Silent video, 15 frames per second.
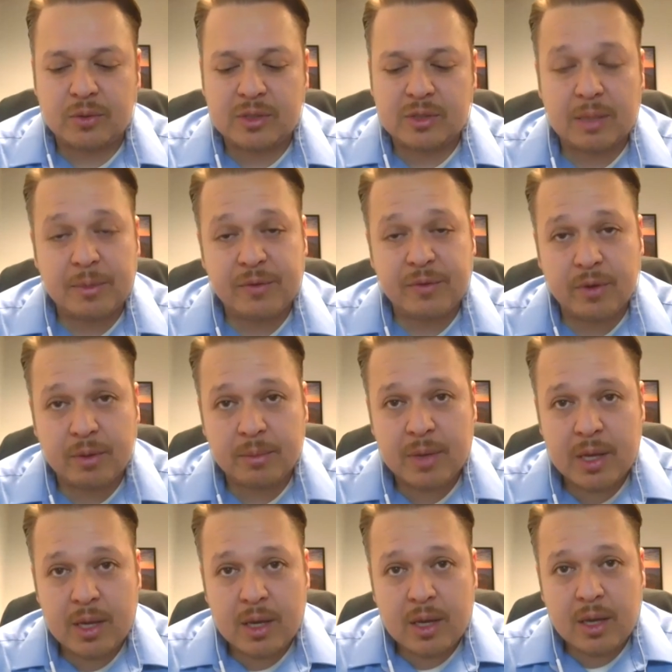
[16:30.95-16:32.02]
Some of them
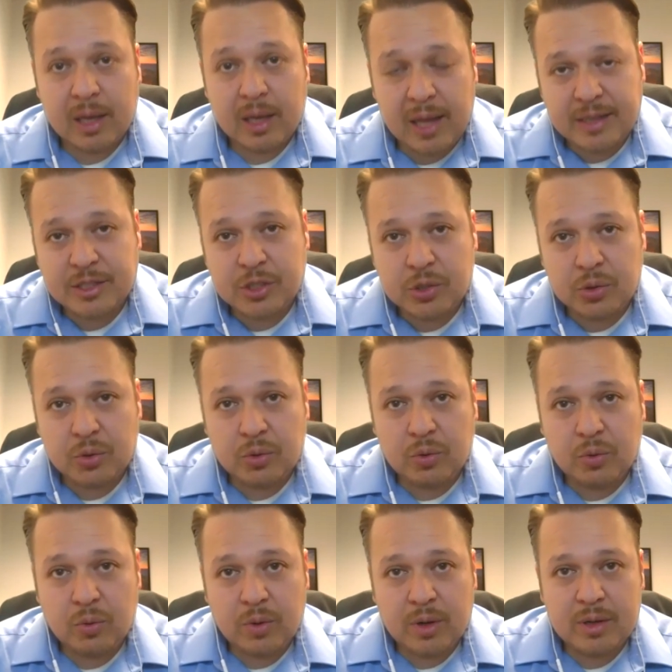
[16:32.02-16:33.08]
like
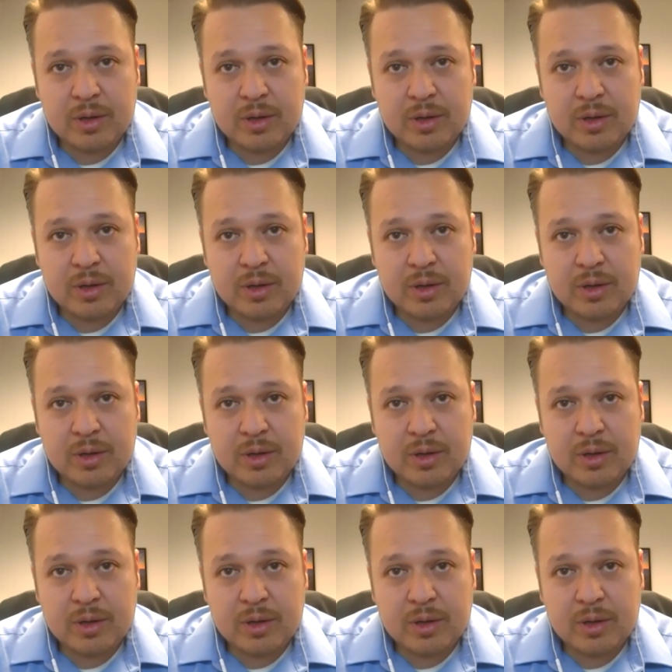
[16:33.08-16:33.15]
to